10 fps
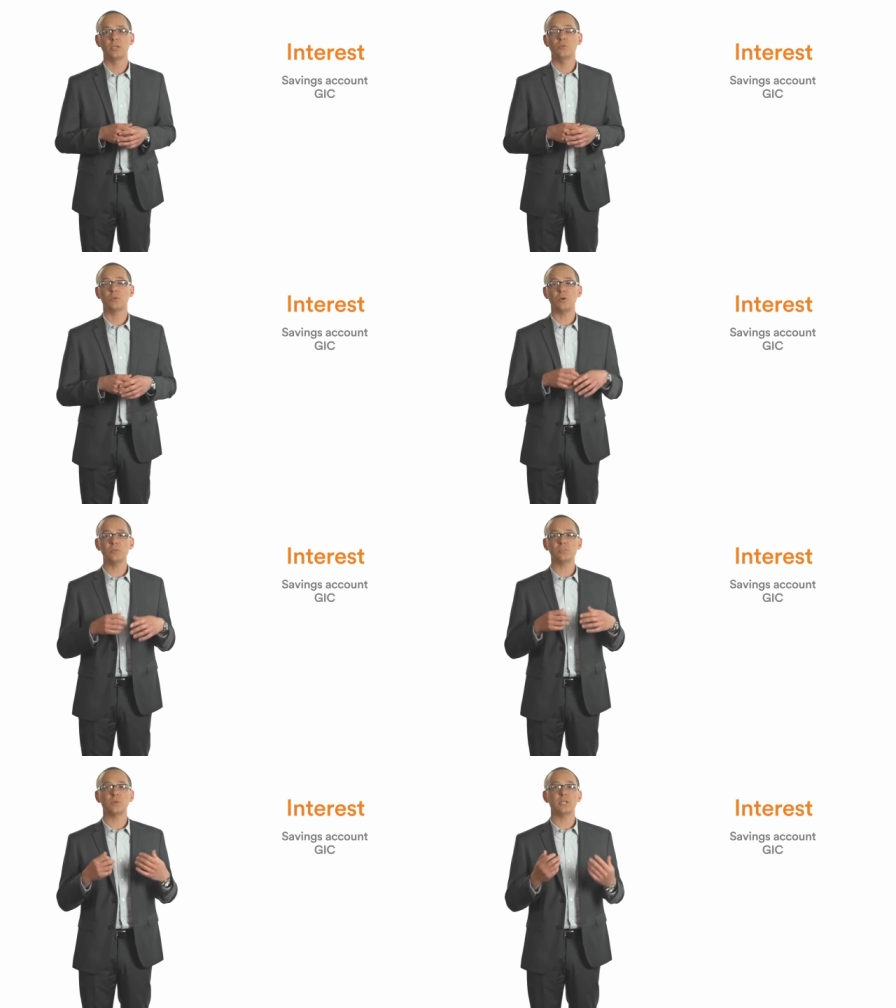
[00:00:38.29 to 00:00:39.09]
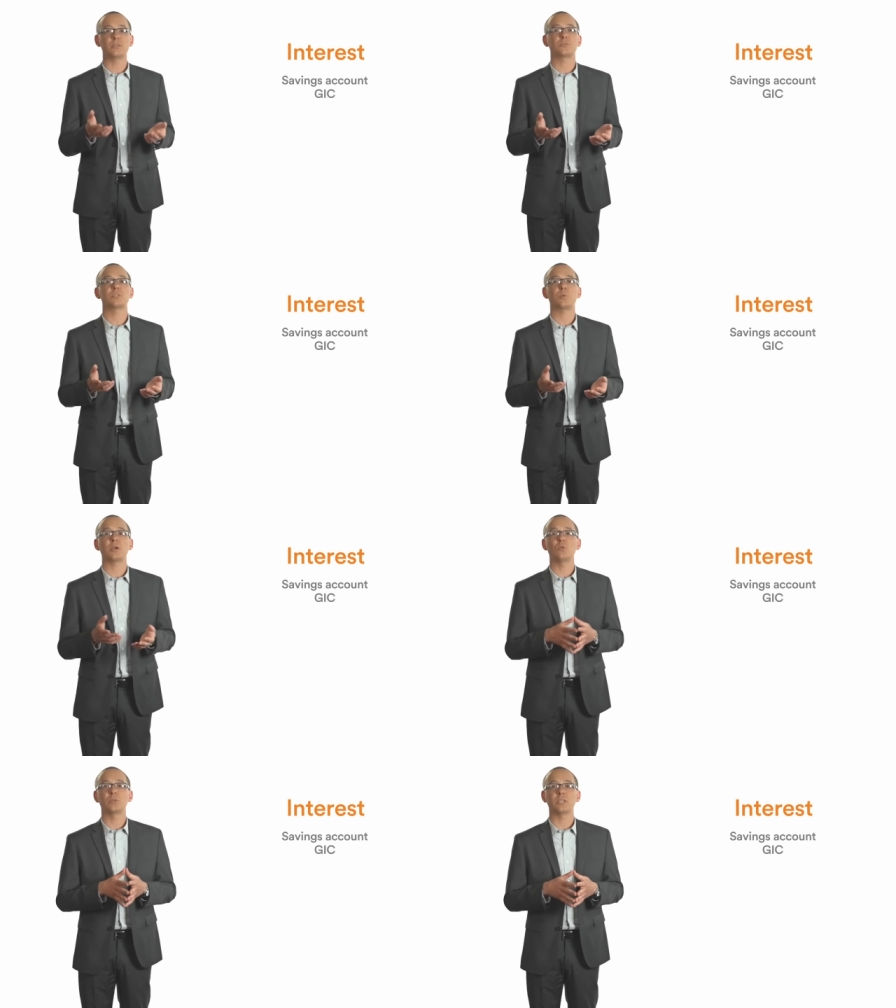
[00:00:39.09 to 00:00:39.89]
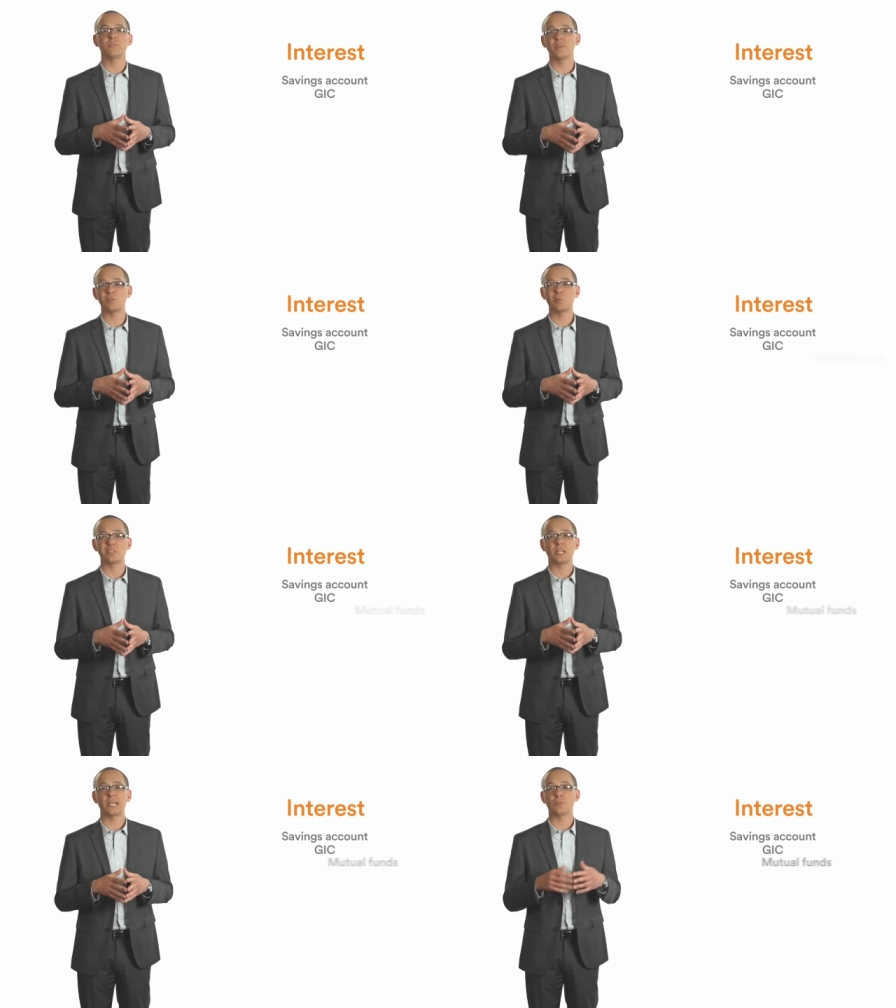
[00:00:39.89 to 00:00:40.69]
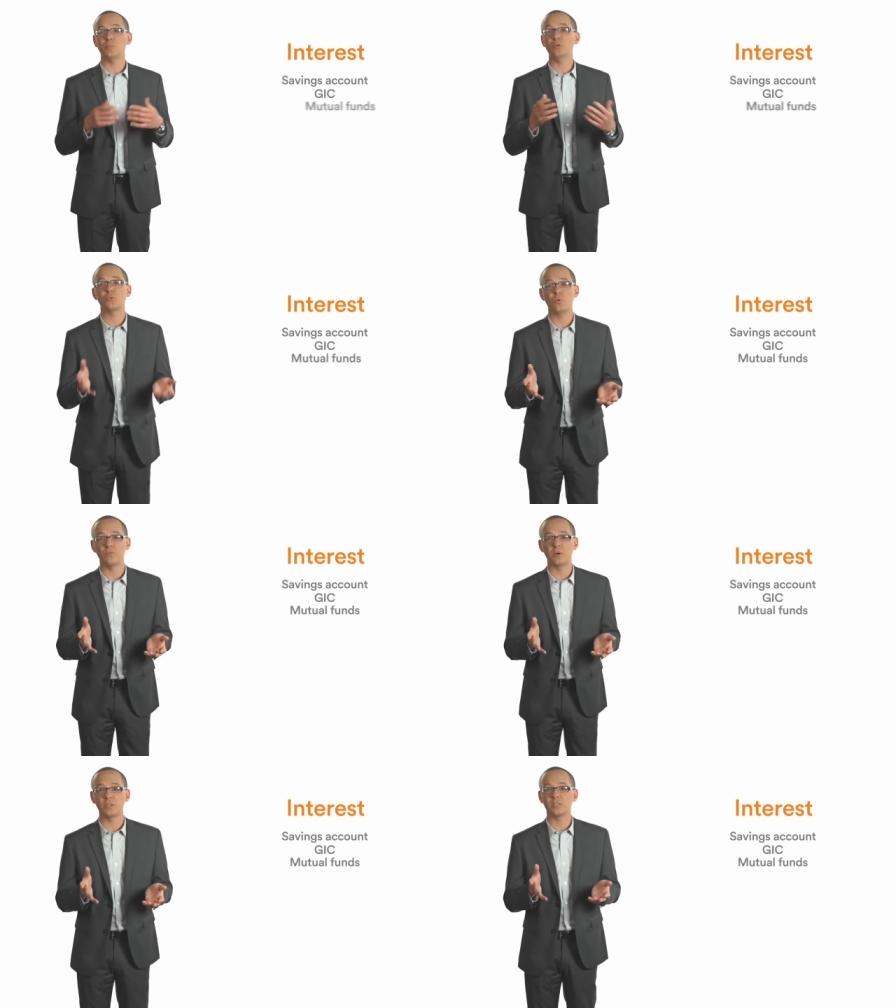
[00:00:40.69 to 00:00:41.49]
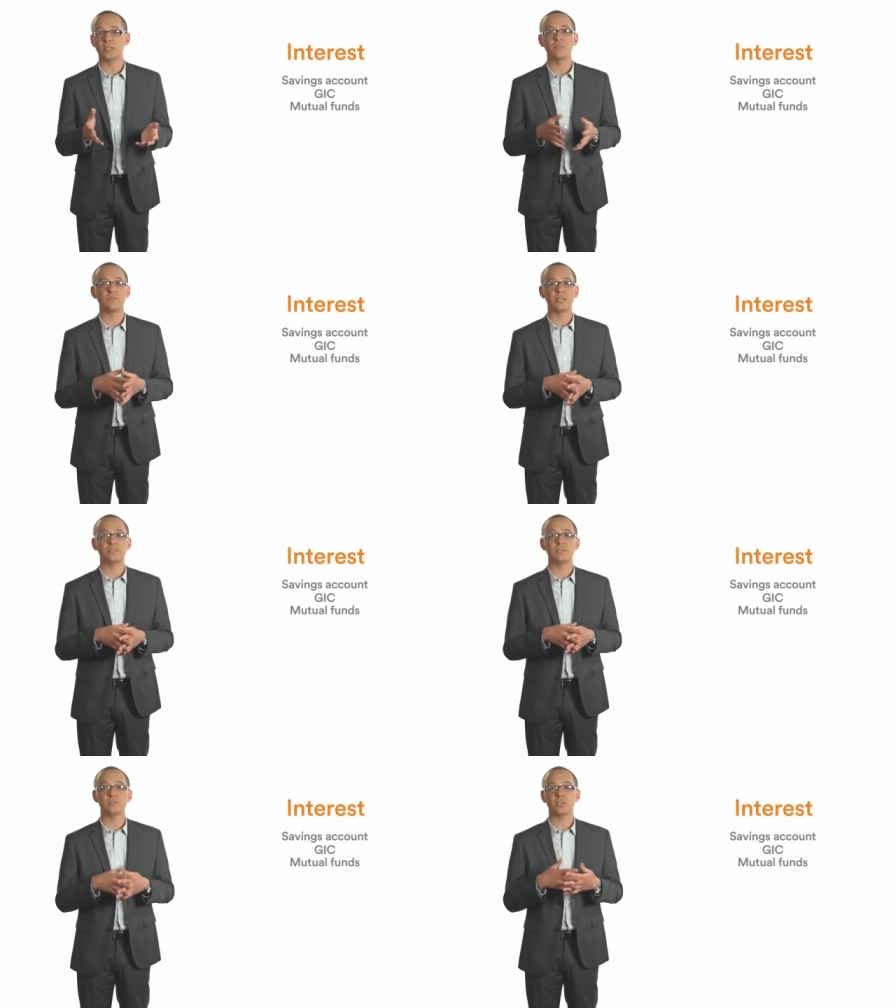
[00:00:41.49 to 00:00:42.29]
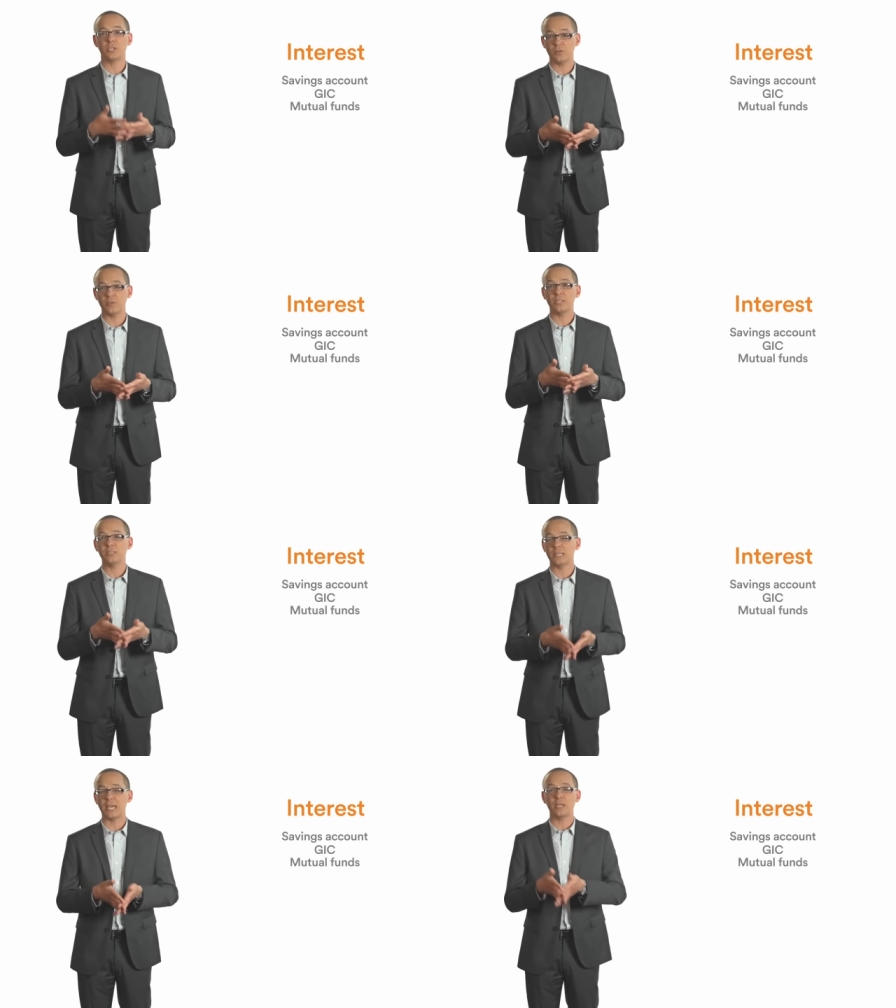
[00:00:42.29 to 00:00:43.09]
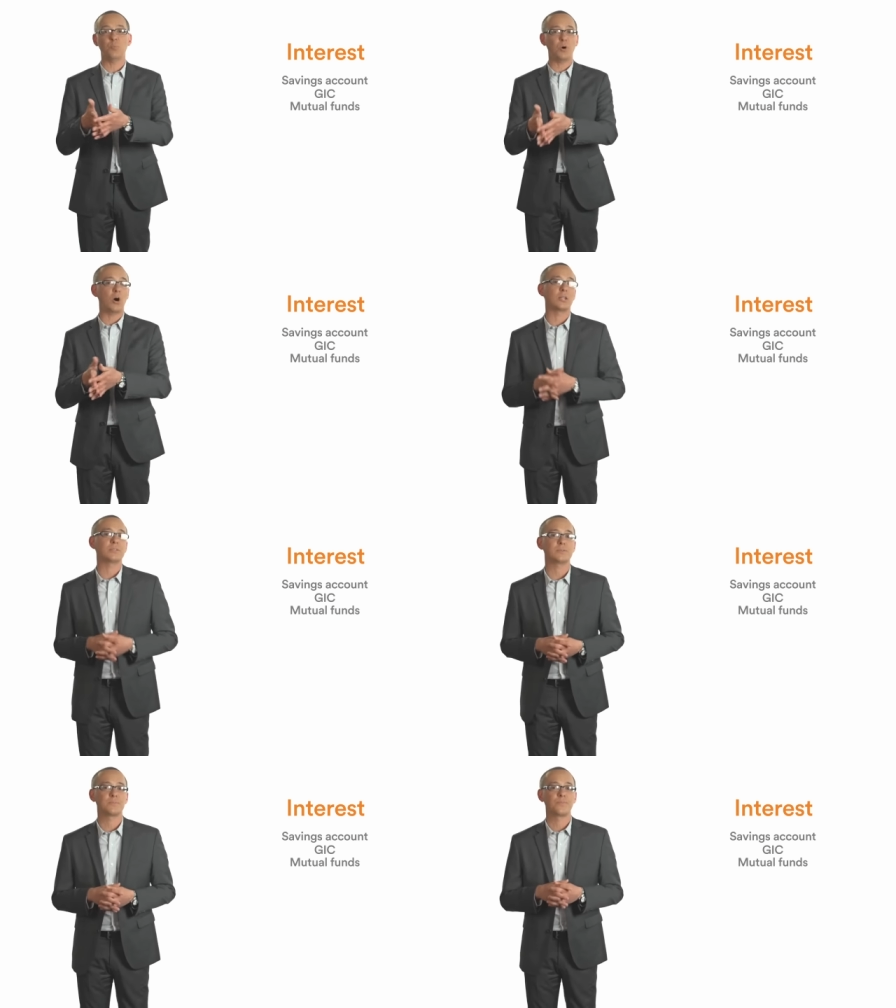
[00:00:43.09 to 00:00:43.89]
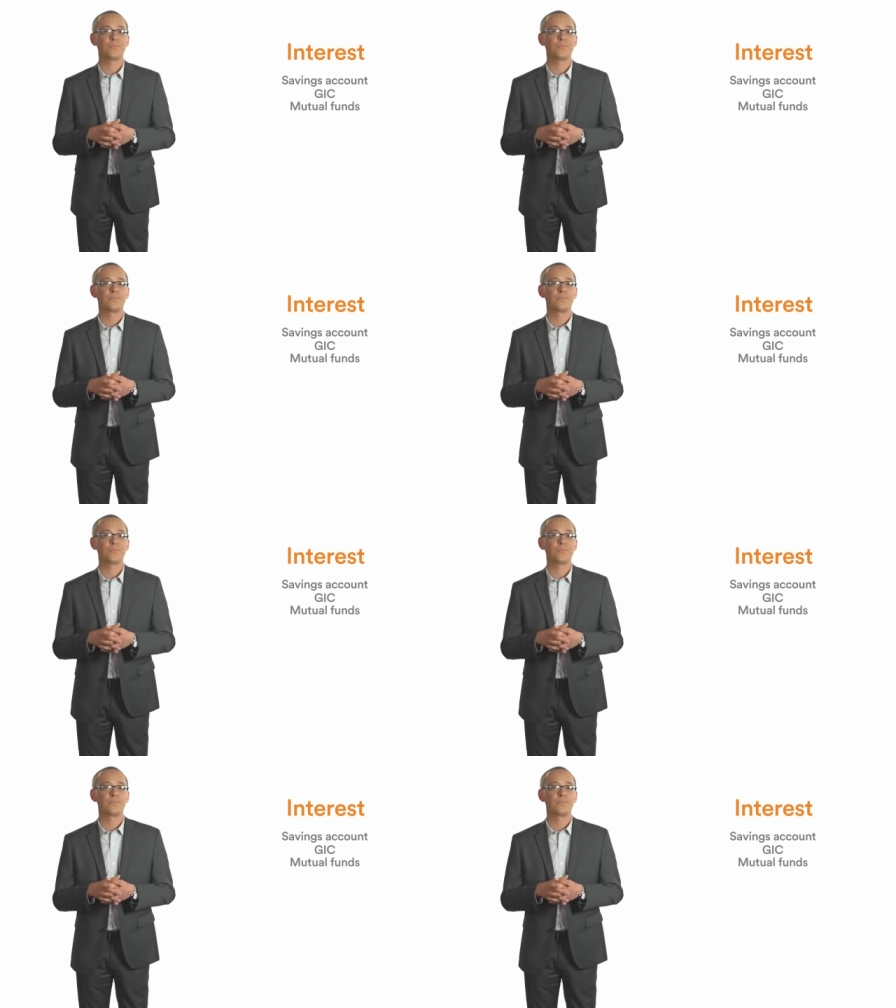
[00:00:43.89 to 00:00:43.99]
You can also earn interest by holding investments like mutual funds that invest in securities like bonds.